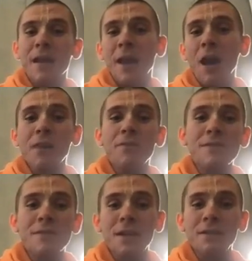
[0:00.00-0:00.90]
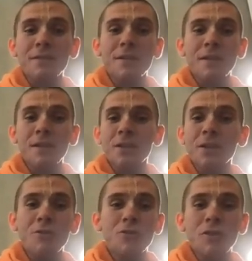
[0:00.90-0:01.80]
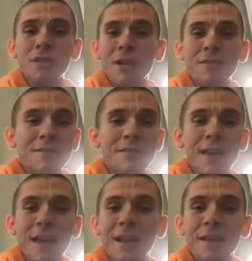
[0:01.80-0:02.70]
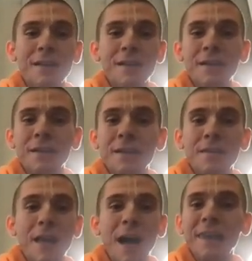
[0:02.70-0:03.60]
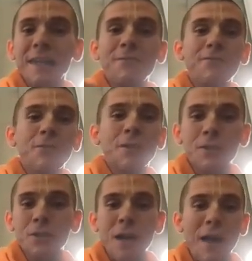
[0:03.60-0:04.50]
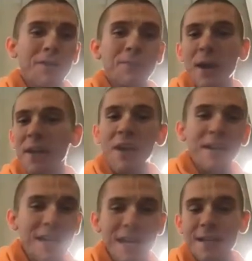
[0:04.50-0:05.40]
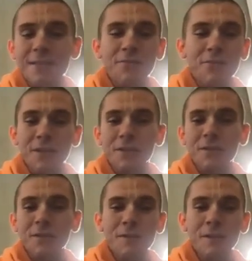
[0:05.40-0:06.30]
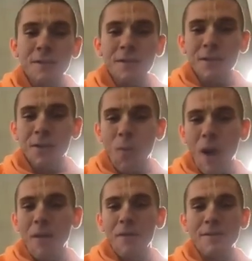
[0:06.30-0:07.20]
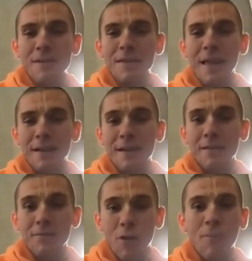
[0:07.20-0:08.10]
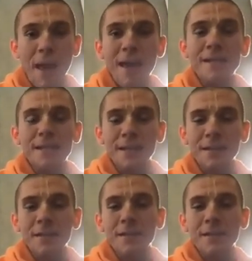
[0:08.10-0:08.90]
And all of a sudden, George Harrison saying, I live for you. Every breath I take is for you. Wow, this is like romantic.